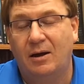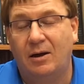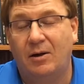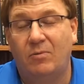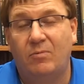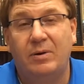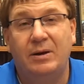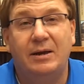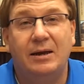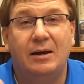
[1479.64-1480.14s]

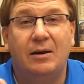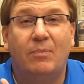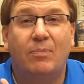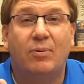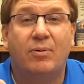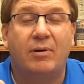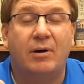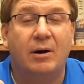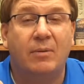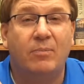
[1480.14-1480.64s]
We did a
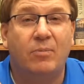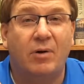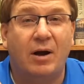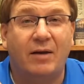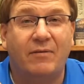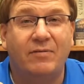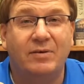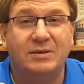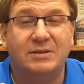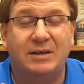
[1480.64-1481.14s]
prayer
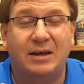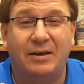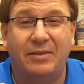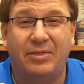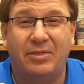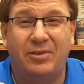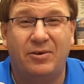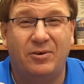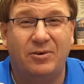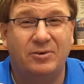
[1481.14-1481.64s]
breakfast on
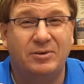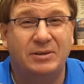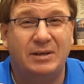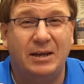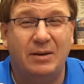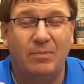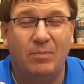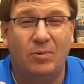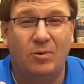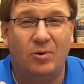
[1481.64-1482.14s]

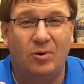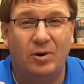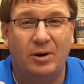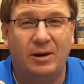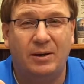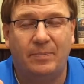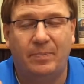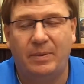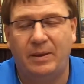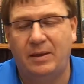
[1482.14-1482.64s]
Thursday
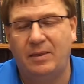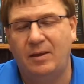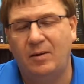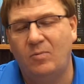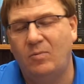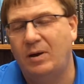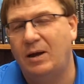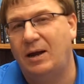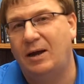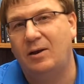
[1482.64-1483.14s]
morning, and
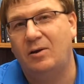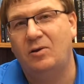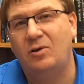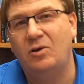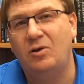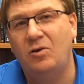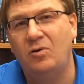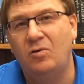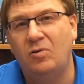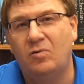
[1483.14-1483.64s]
then we had
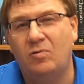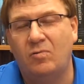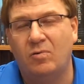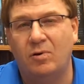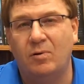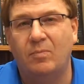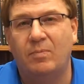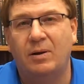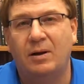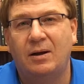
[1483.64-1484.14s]
youth
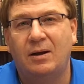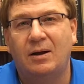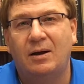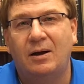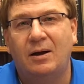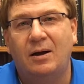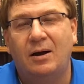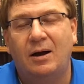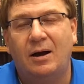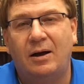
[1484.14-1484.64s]
group
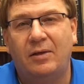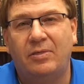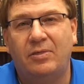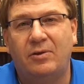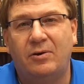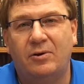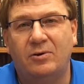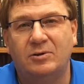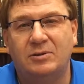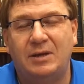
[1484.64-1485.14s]
on
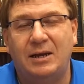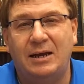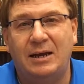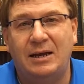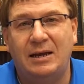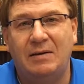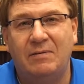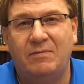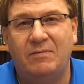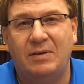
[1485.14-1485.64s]
Thursday
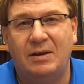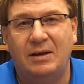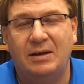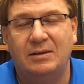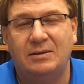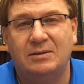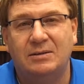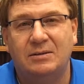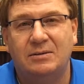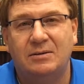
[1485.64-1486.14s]

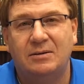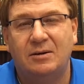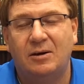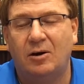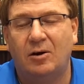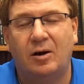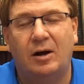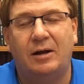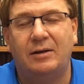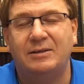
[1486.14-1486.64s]
evenings,
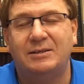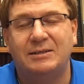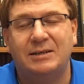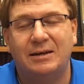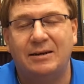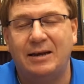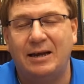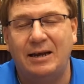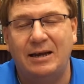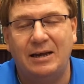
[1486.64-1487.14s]
or on
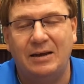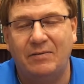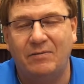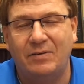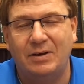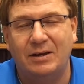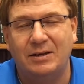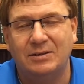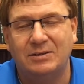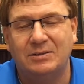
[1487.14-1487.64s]
Sunday
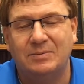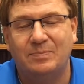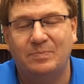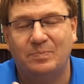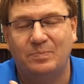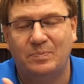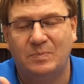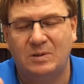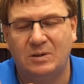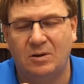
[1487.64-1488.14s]
evenings.
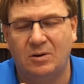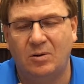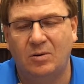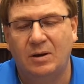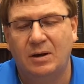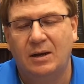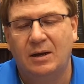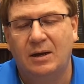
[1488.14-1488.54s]
So